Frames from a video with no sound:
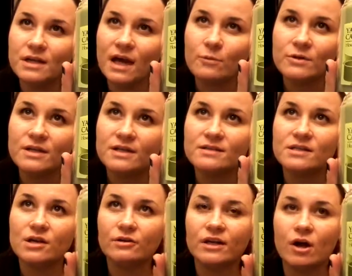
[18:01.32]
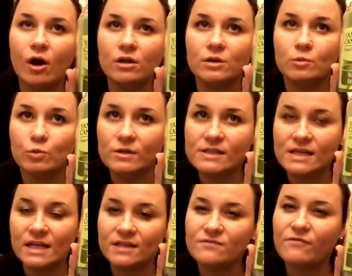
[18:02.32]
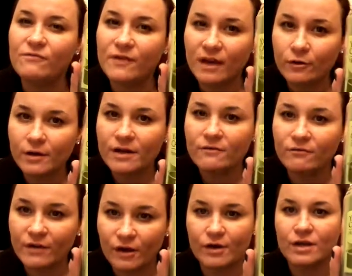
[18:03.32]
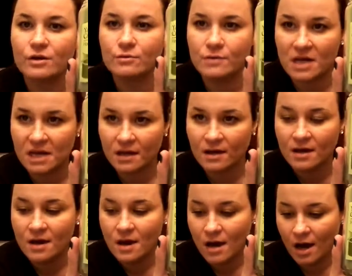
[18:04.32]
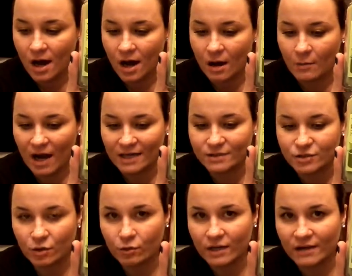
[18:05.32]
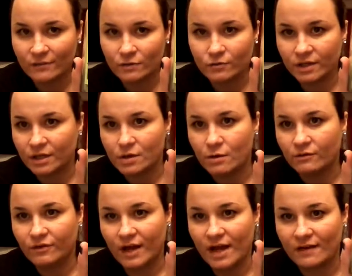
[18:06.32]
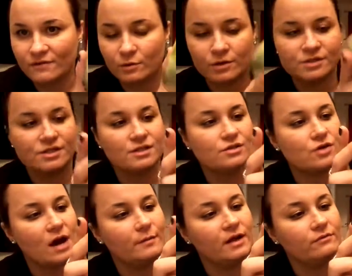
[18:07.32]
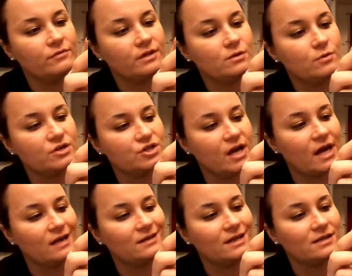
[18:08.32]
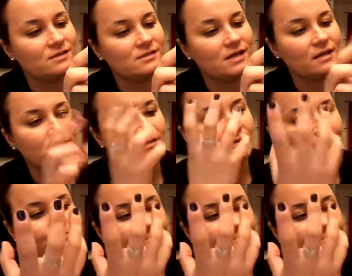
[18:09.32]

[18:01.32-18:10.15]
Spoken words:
I wouldn't necessarily call it woodsy. It's very, very unique. I don't even really know if I have the words to describe it. I really wish I had like a scent